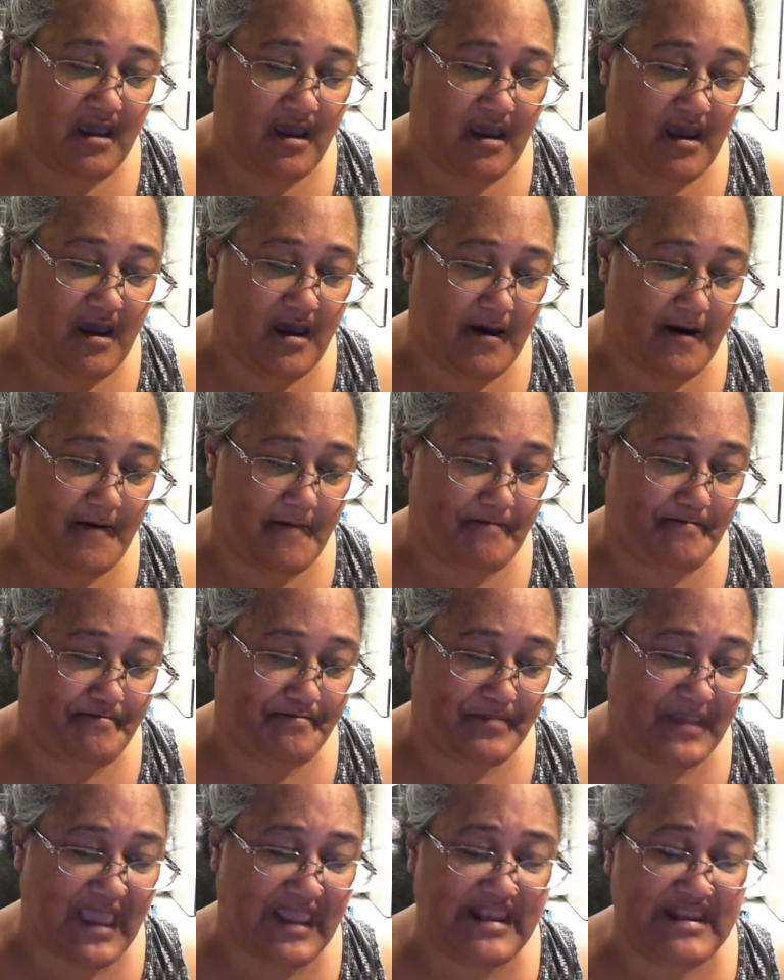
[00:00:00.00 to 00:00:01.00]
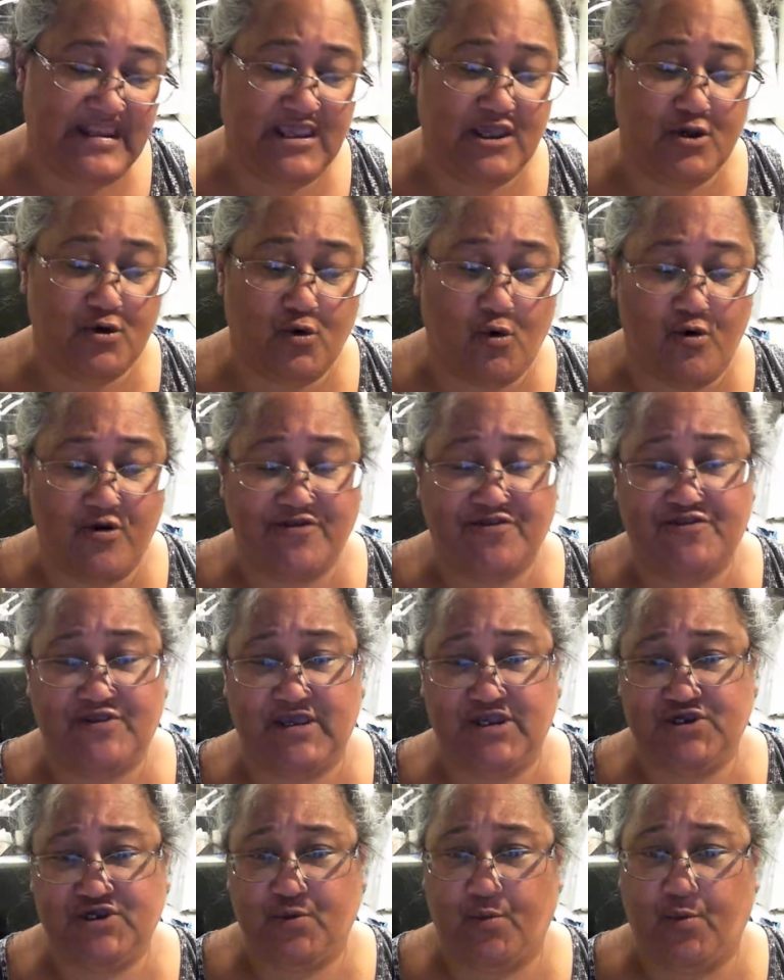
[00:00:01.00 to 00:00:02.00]
and Neil
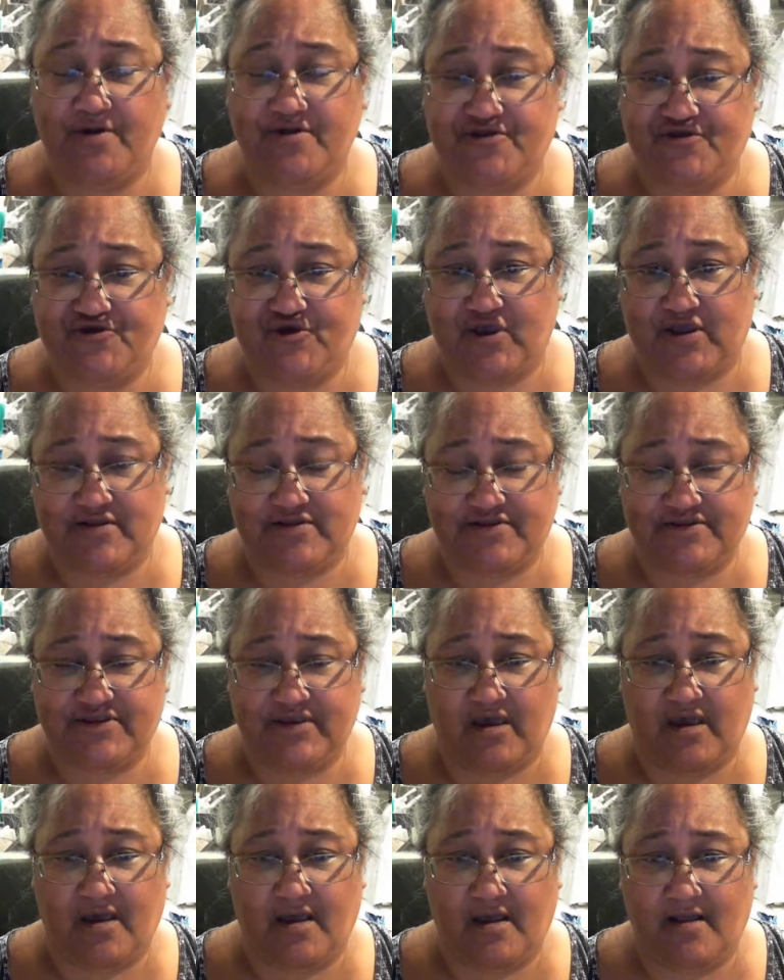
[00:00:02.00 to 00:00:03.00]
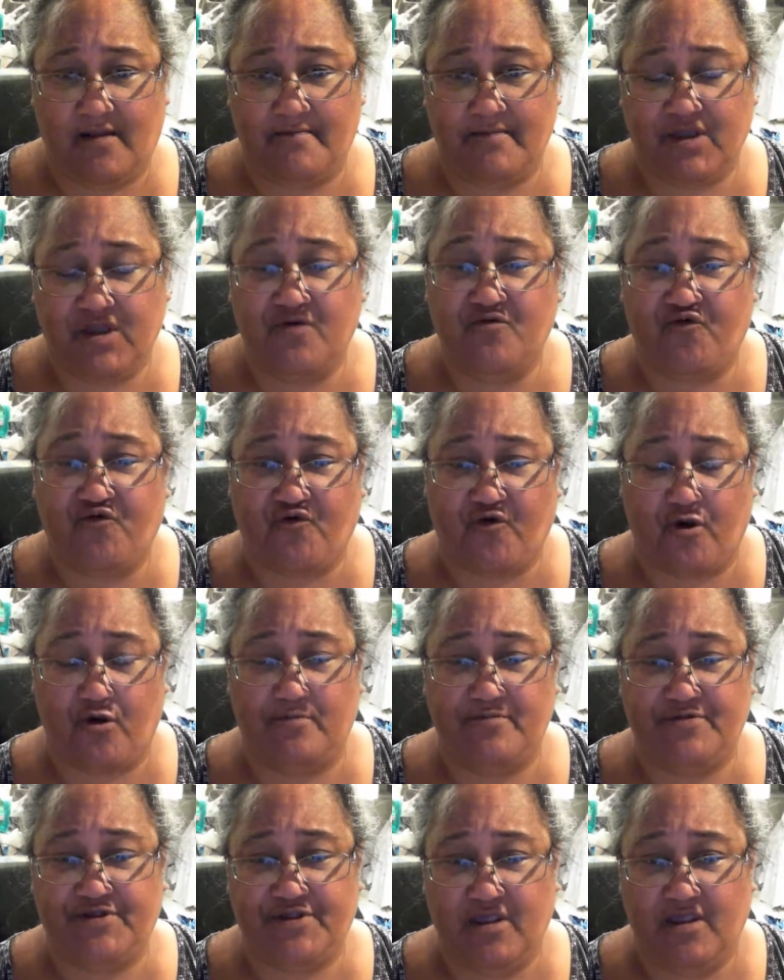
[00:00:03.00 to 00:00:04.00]
Gorsuch was just confirmed